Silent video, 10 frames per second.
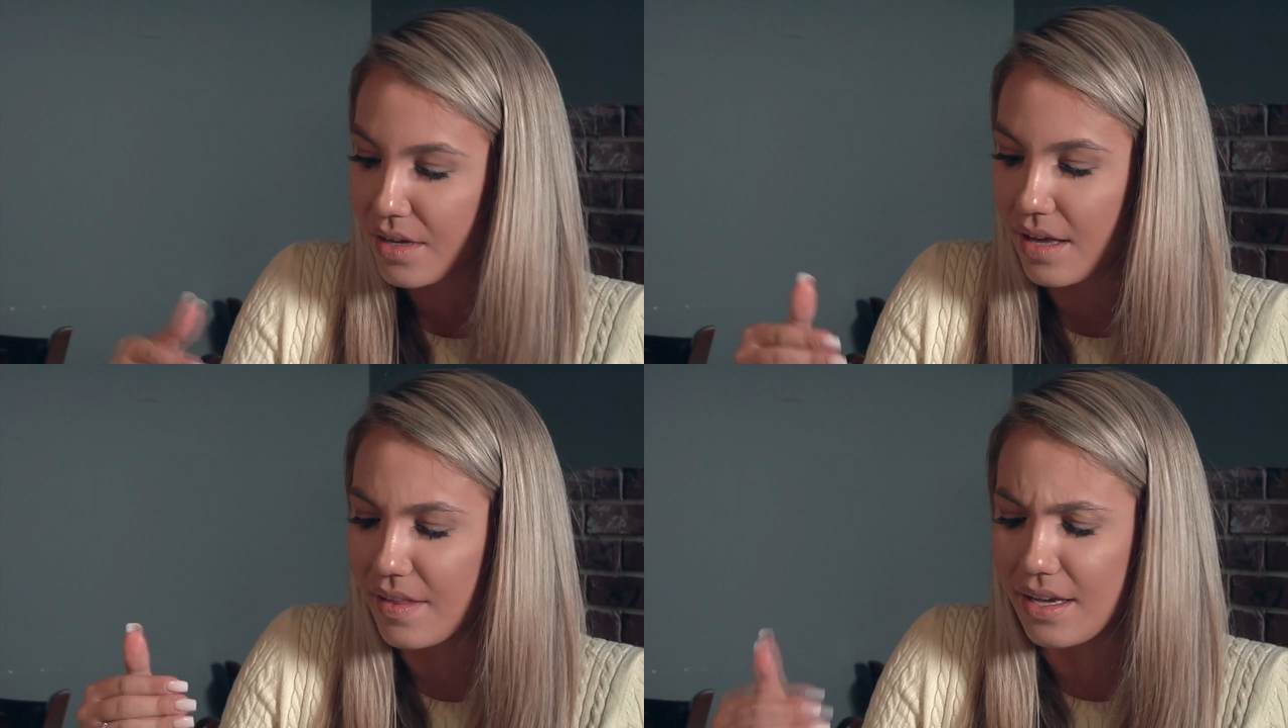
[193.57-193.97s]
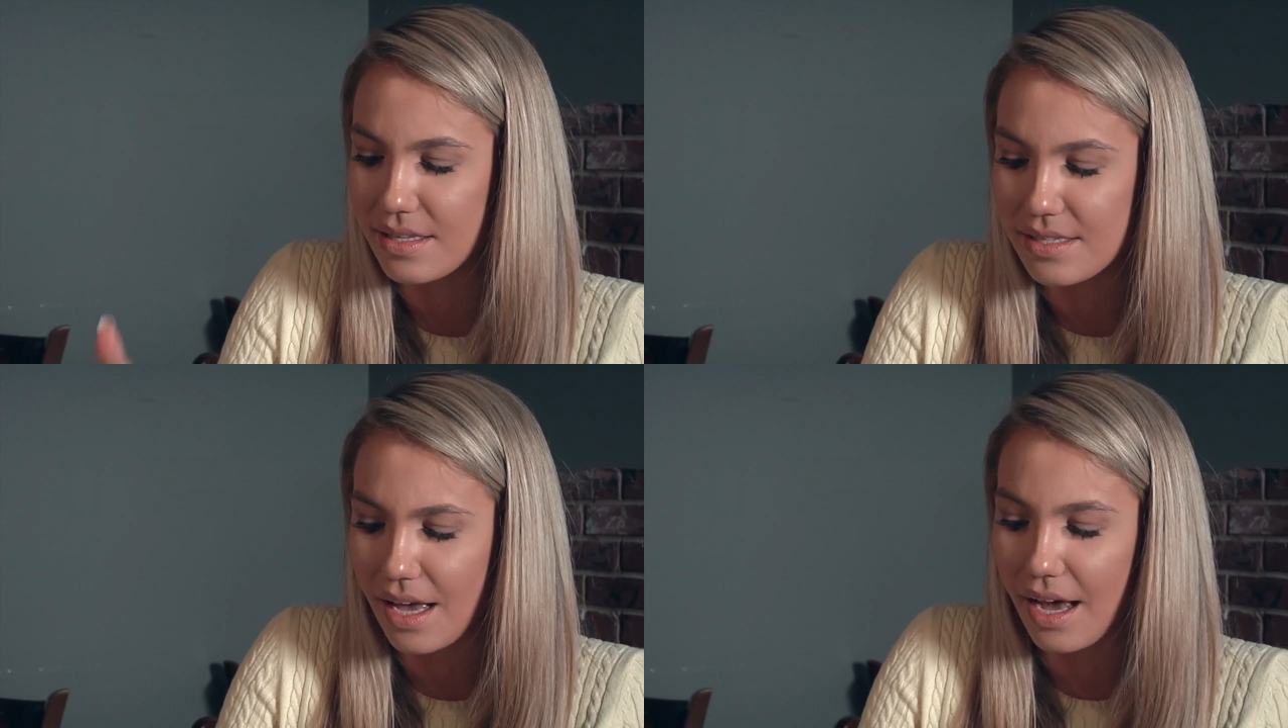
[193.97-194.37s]
And the
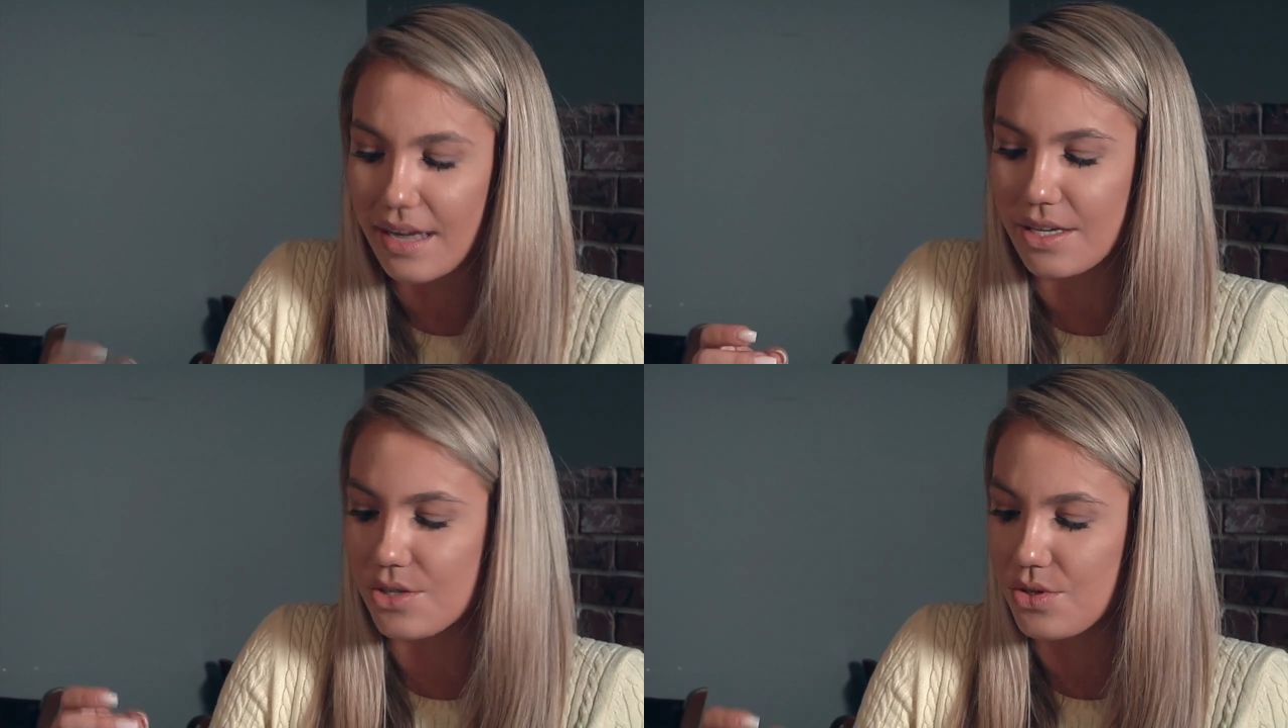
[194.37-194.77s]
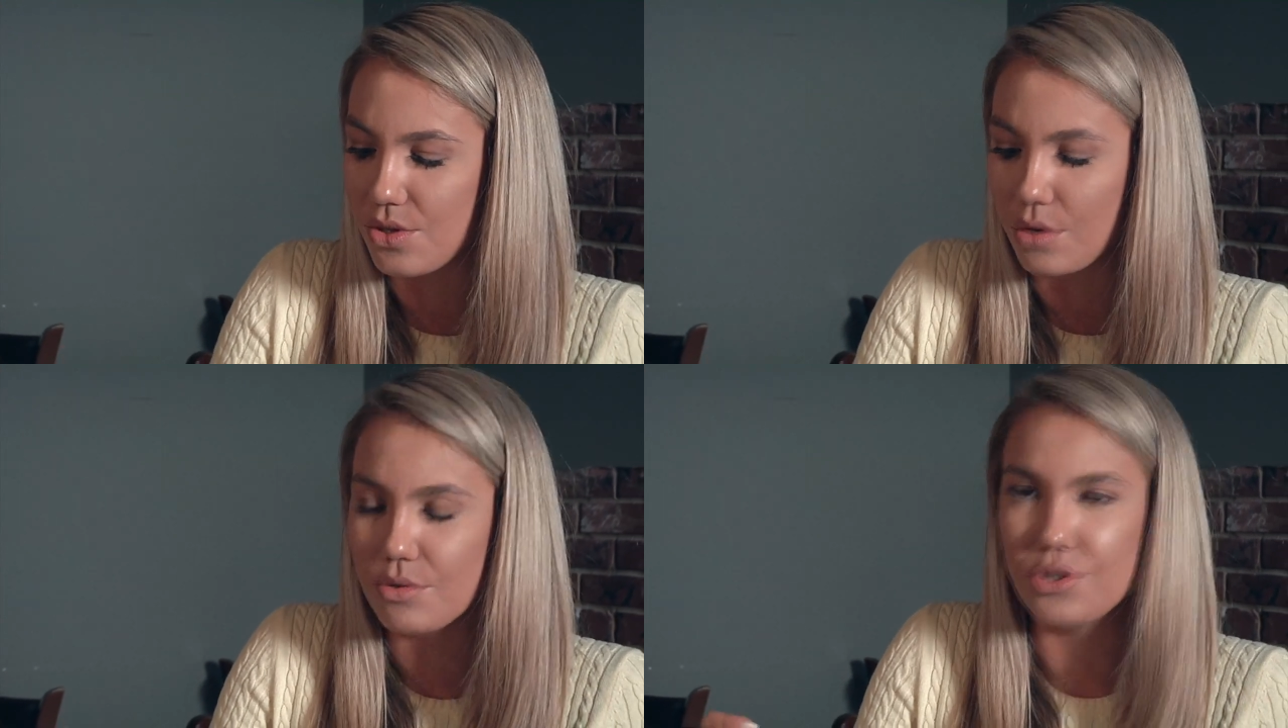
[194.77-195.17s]
inside is
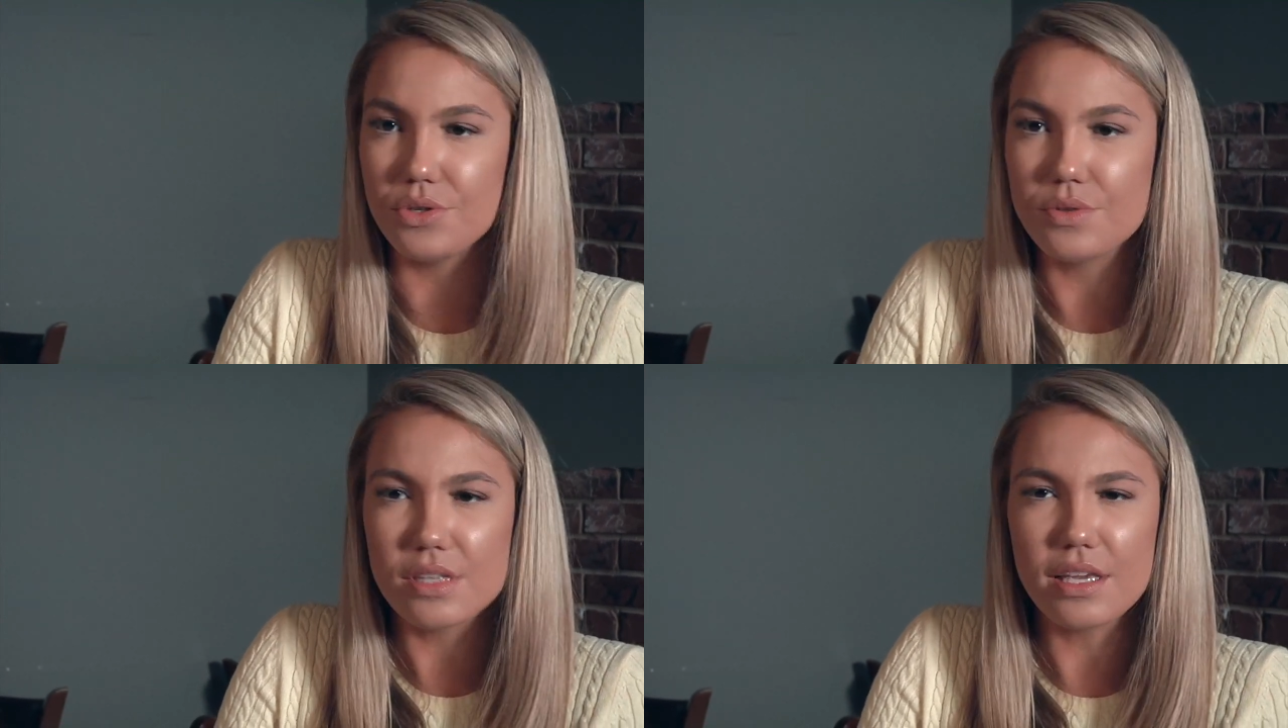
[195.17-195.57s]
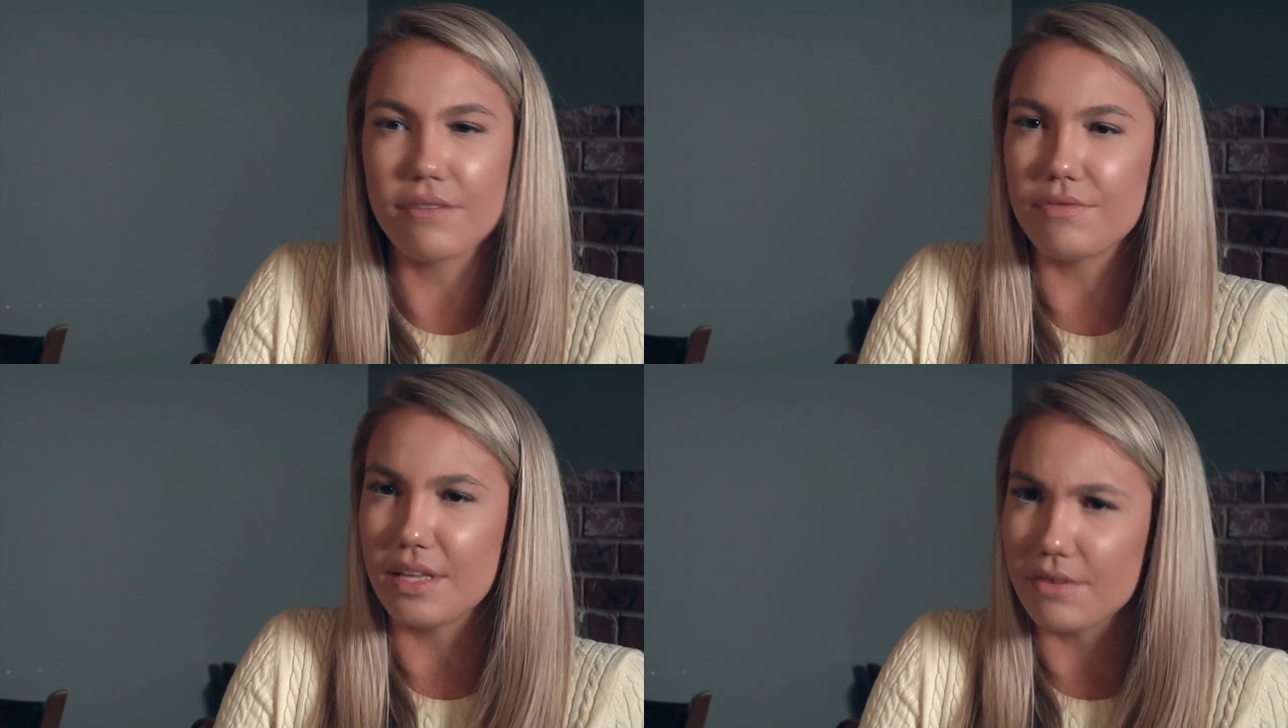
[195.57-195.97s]
so juicy
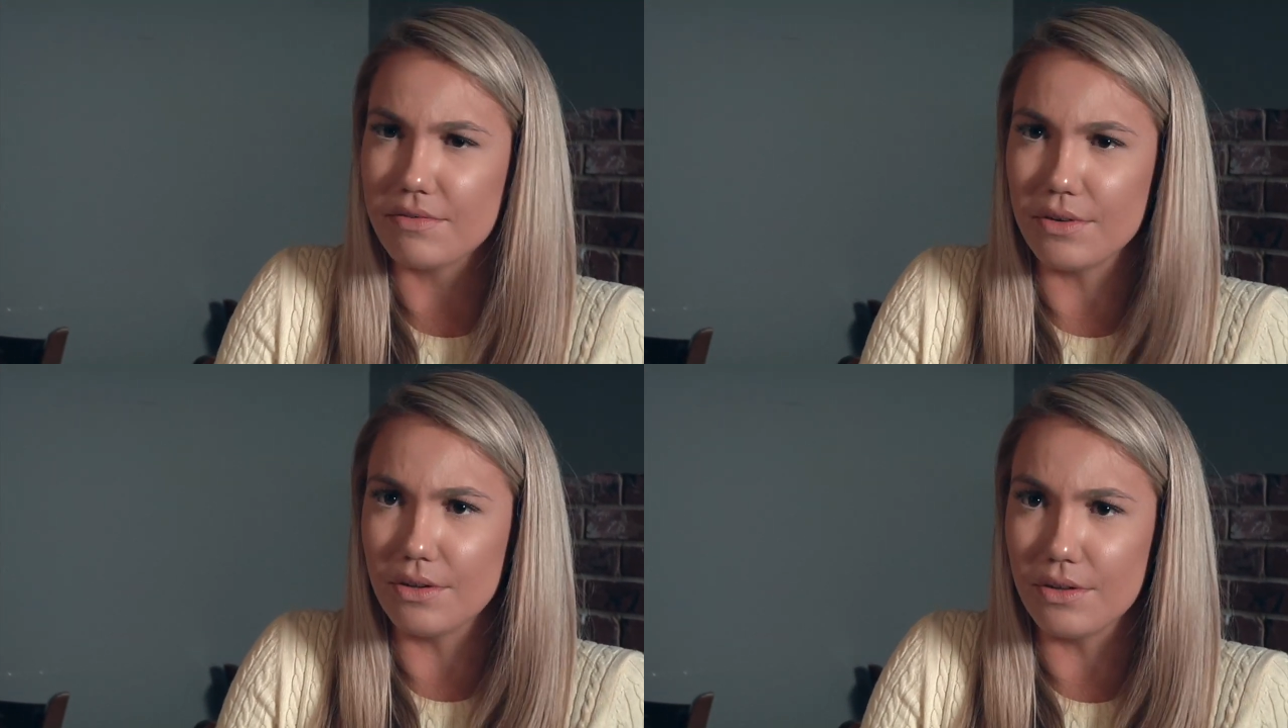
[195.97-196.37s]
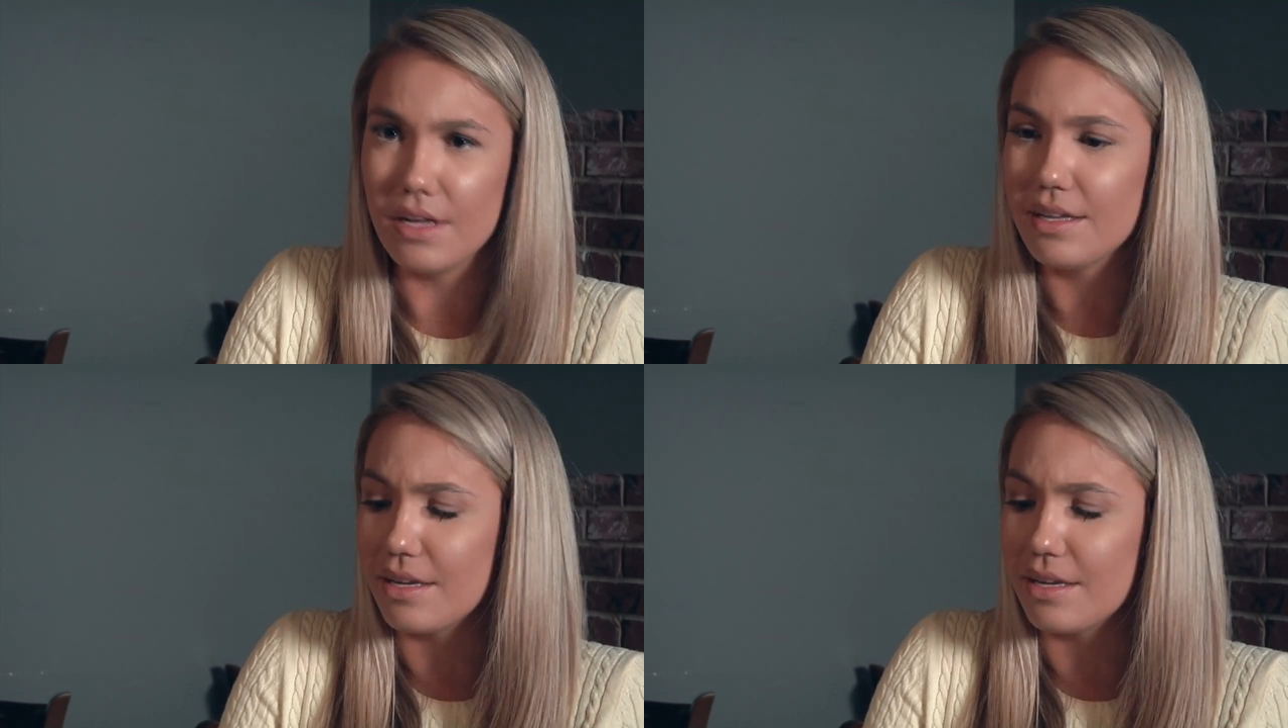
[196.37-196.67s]
and flavorful